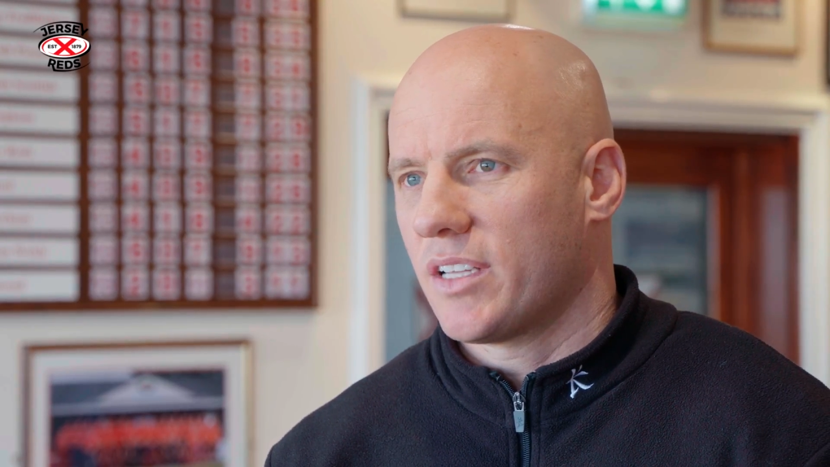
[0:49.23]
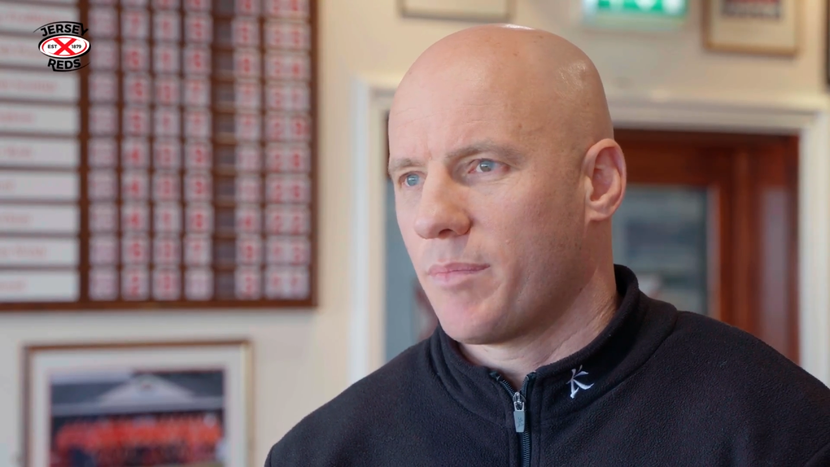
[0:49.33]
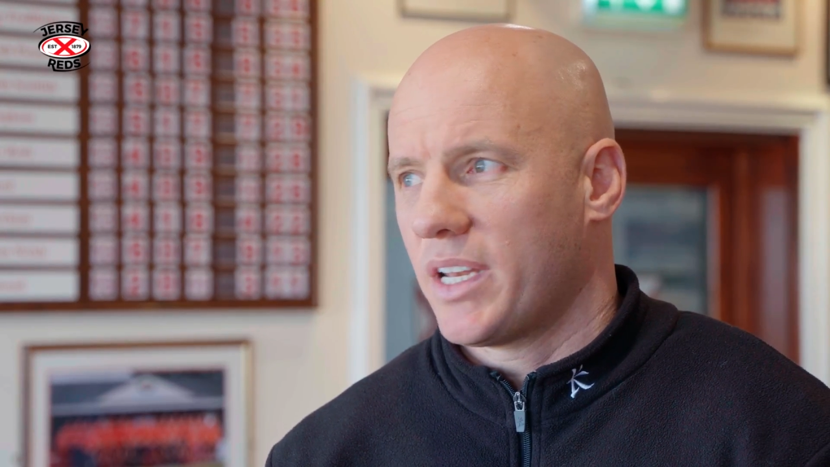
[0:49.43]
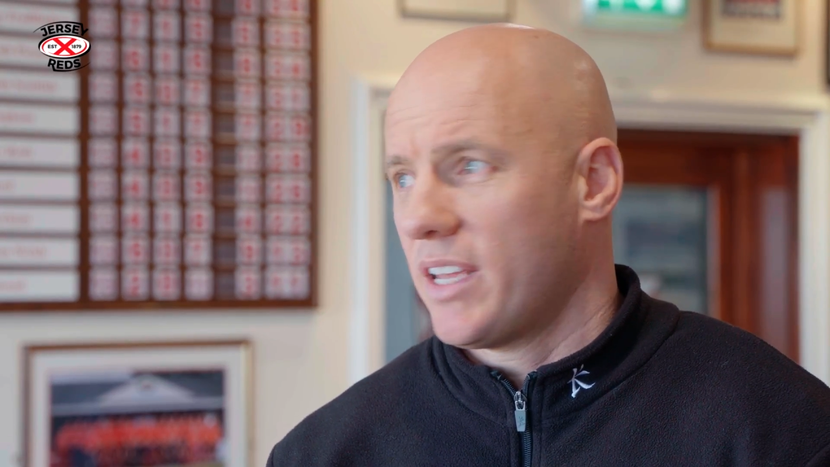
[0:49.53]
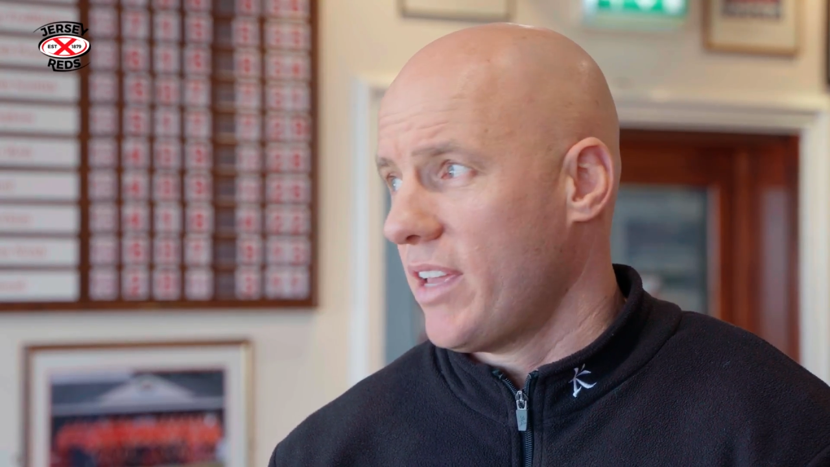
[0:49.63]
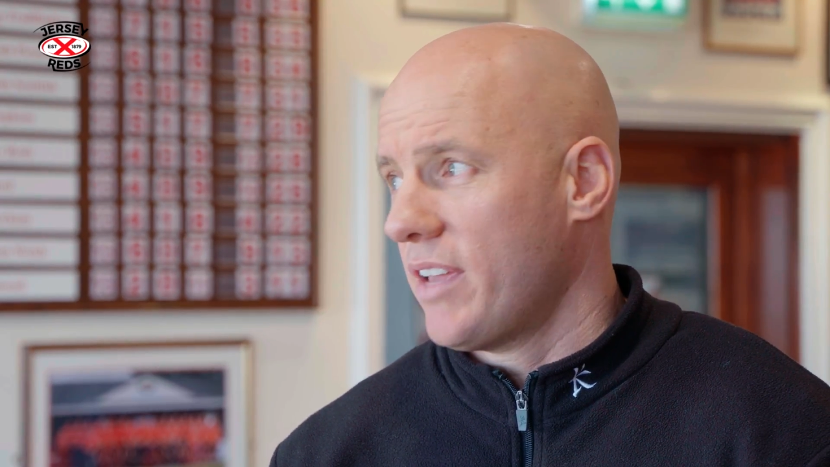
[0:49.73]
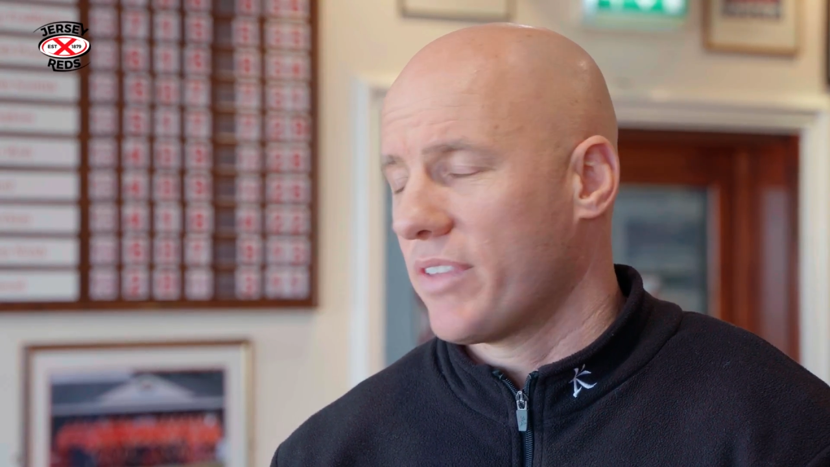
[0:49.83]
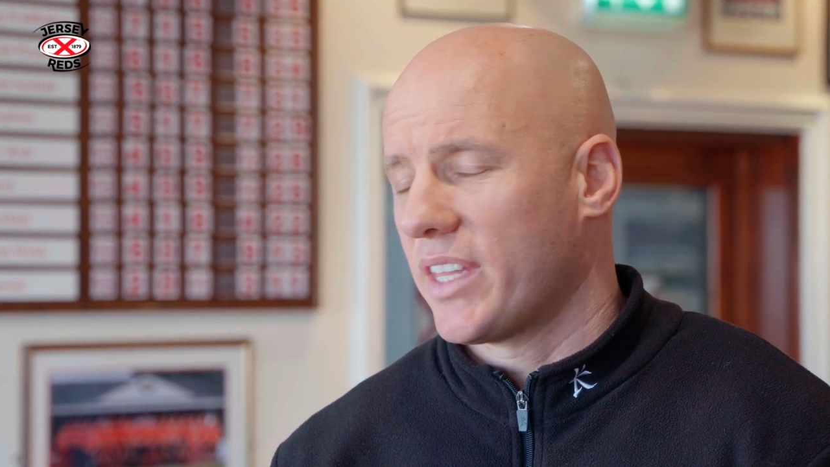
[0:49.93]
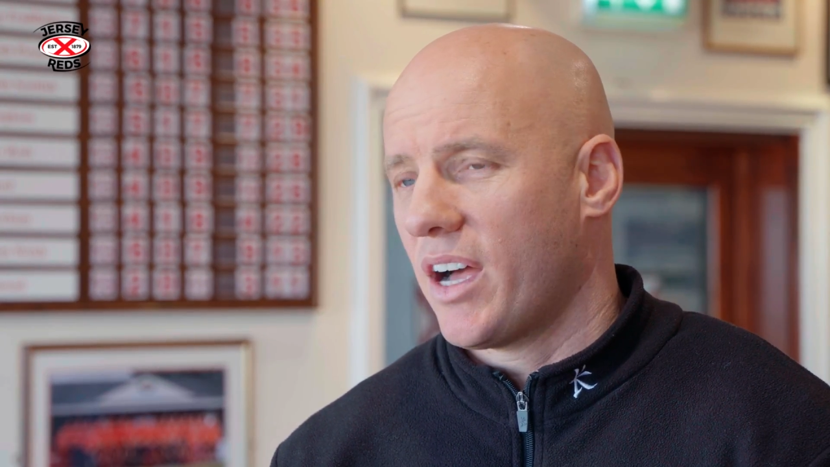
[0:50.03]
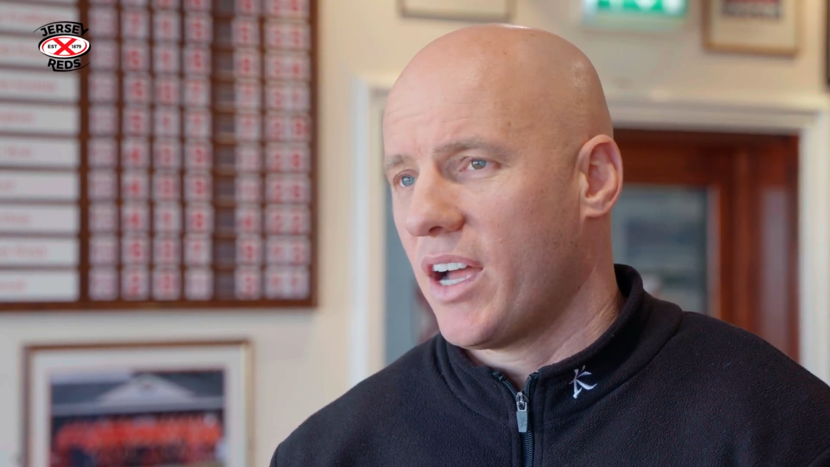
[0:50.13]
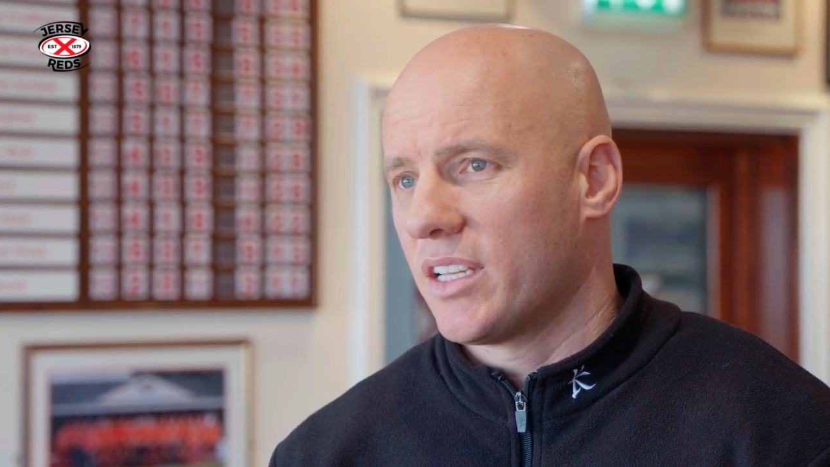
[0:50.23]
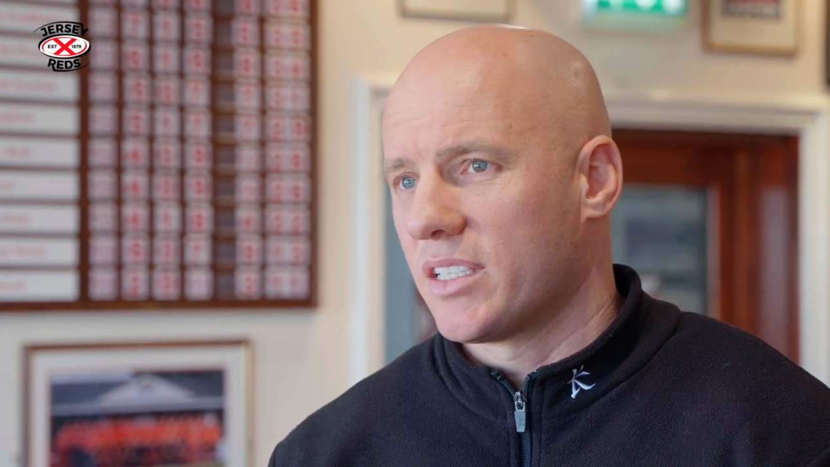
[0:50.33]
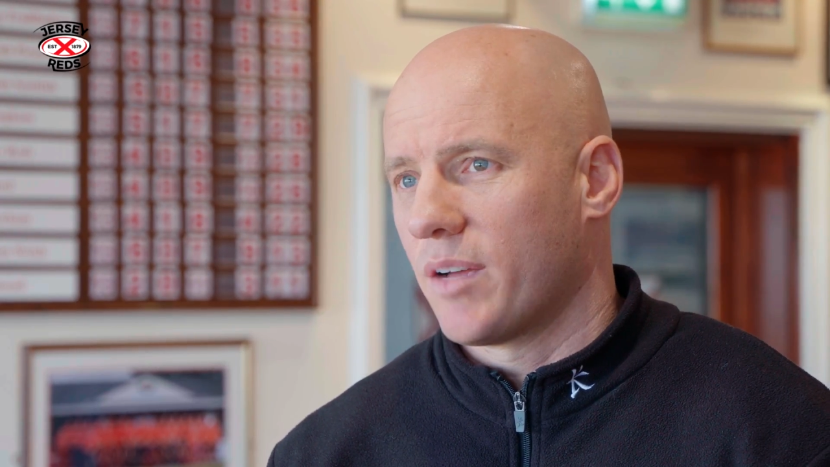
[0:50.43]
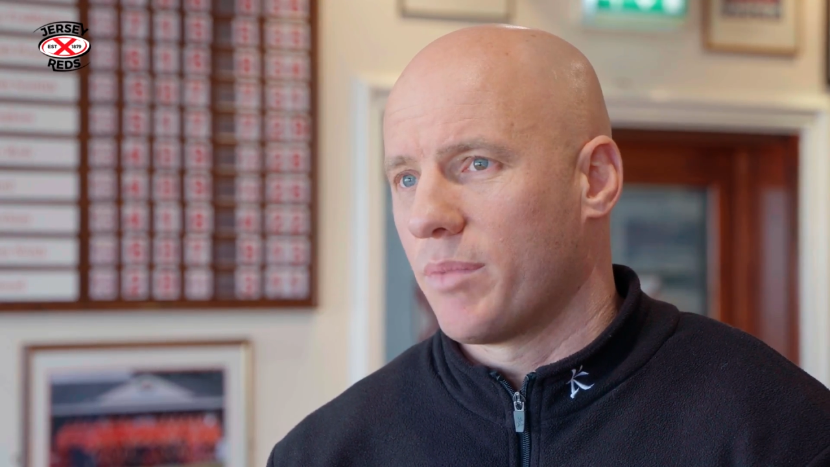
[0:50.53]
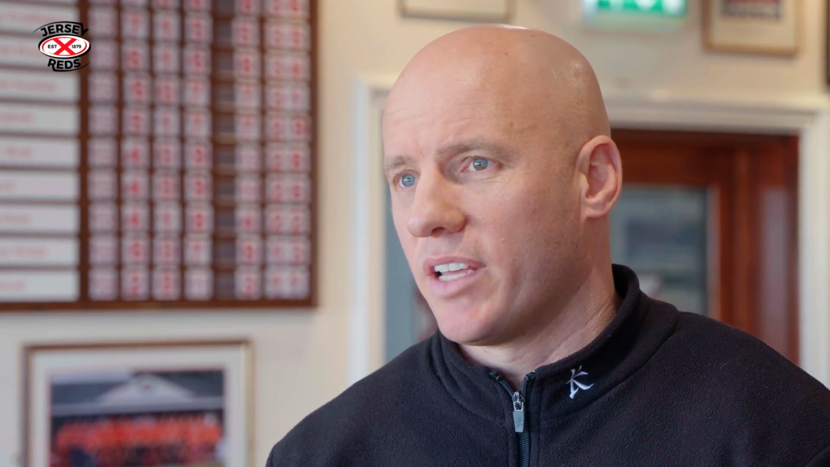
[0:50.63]
I mean, even the island,
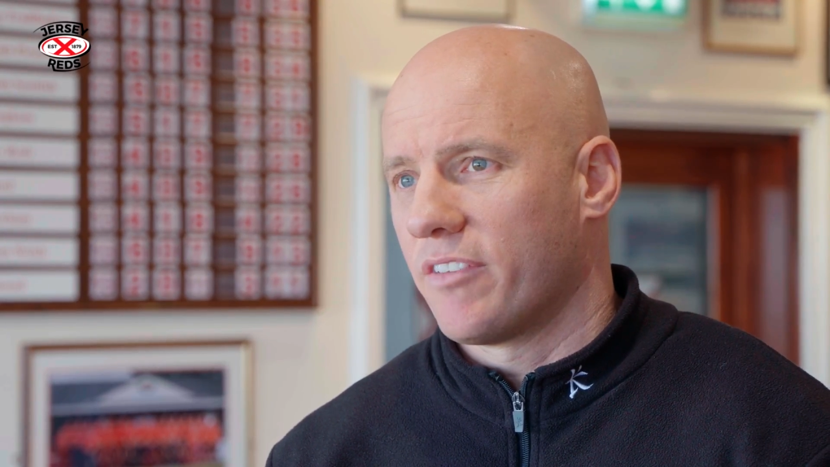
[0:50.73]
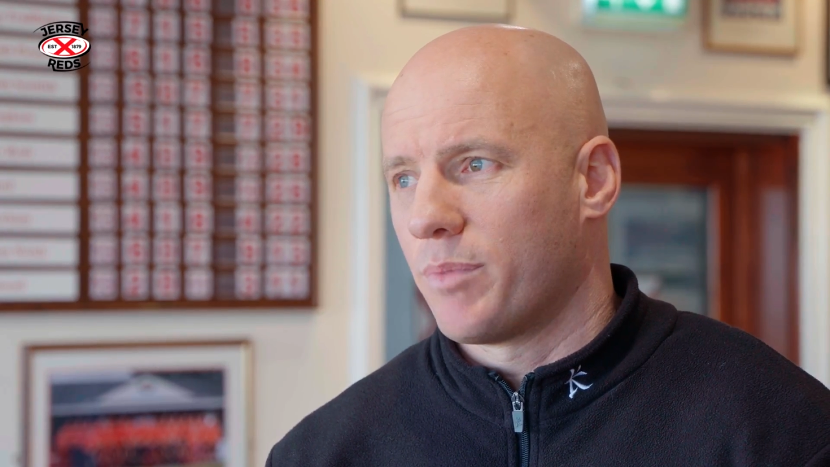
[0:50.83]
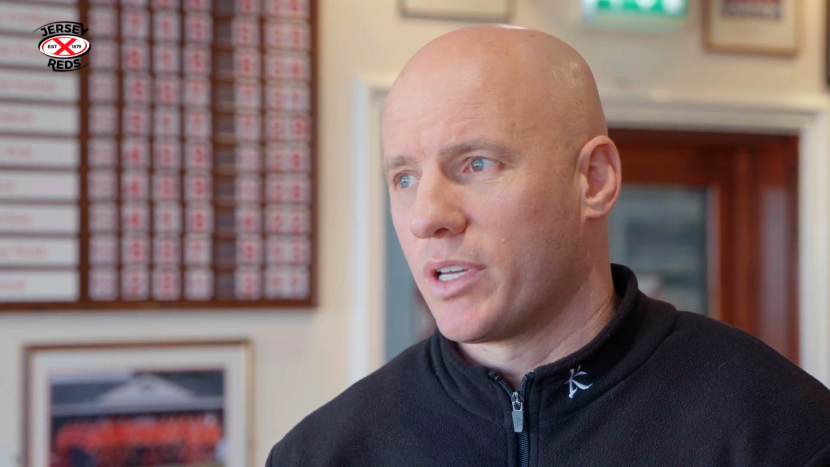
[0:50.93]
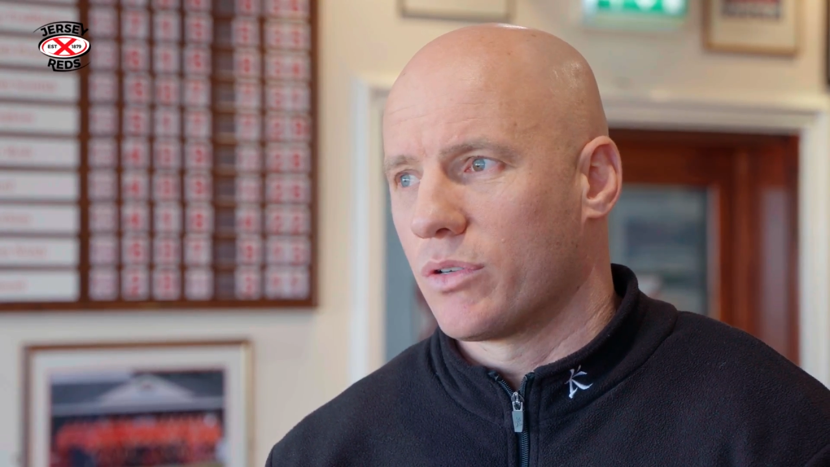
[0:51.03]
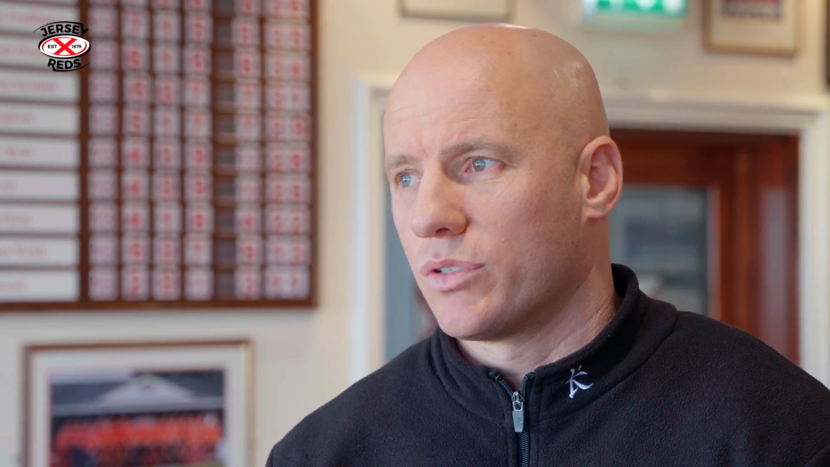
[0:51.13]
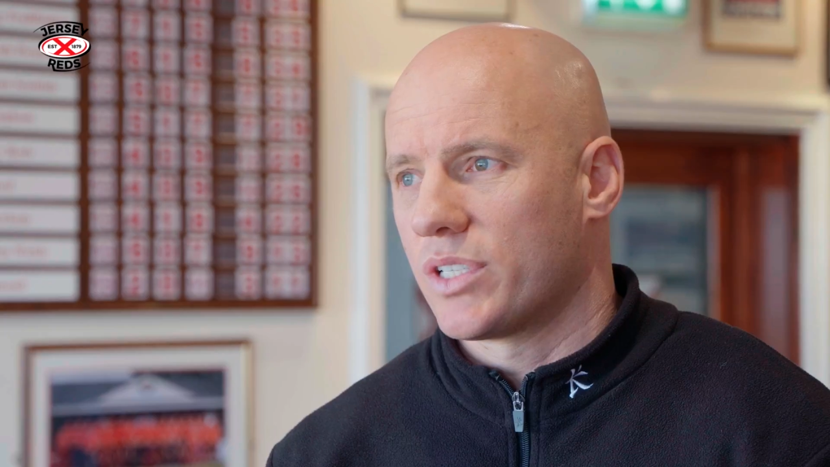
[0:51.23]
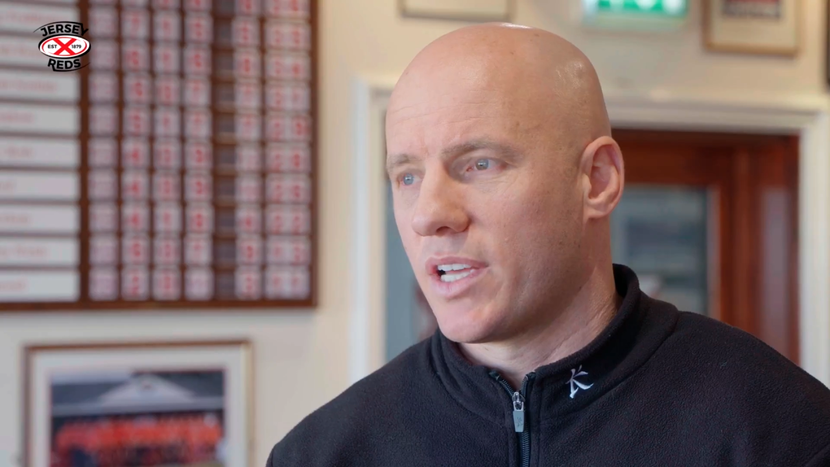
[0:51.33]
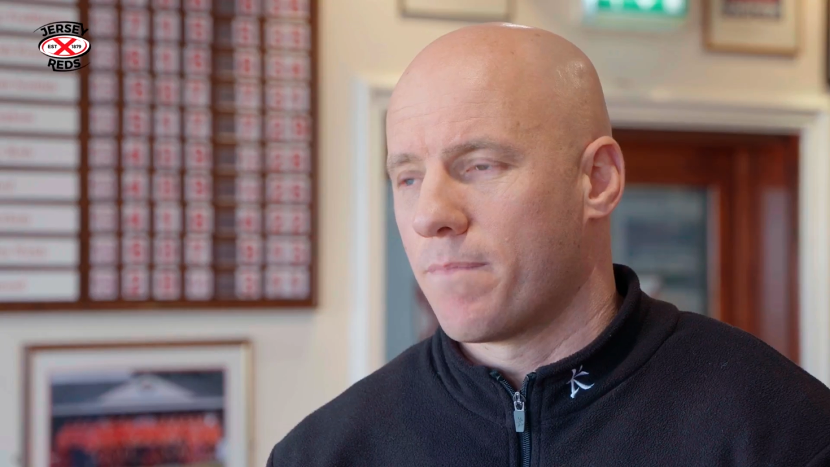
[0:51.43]
I believe, because